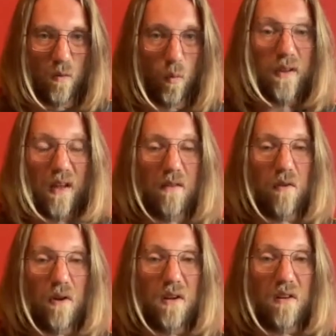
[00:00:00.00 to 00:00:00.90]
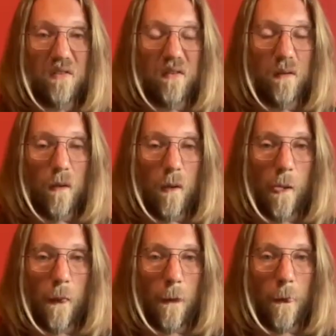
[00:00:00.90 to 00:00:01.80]
whatever it is.
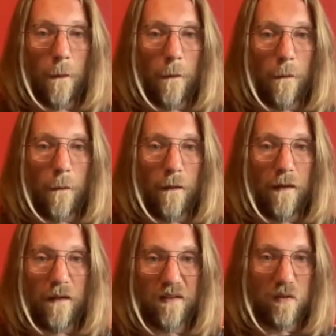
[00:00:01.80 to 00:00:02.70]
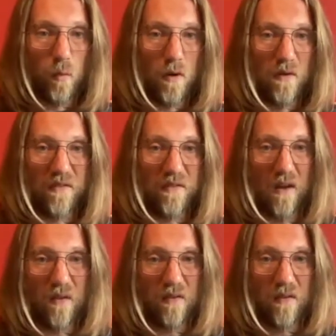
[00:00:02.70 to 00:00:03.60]
And so words,
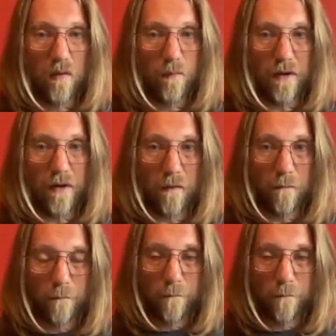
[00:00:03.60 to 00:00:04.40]
sounds appear,